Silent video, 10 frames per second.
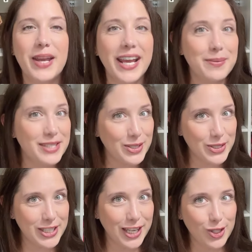but I am still
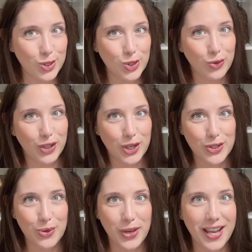sticking to 2
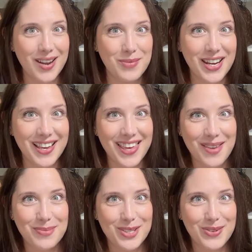videos a week, and I'm gonna
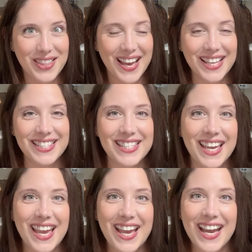keep doing that
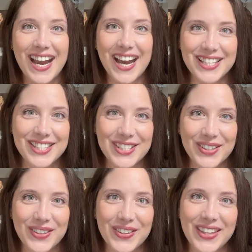
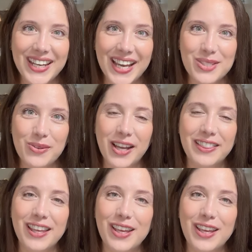until the next one.